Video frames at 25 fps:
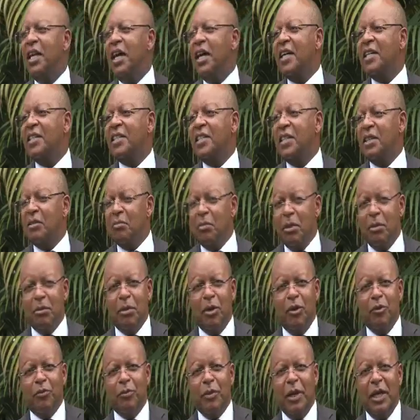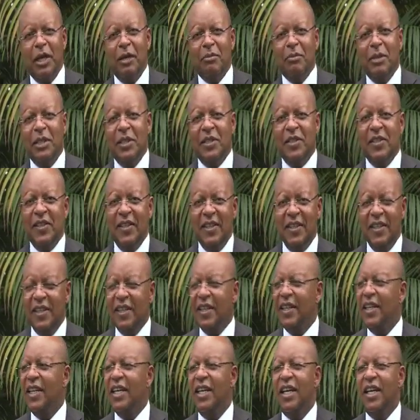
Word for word: an acting member of parliament then,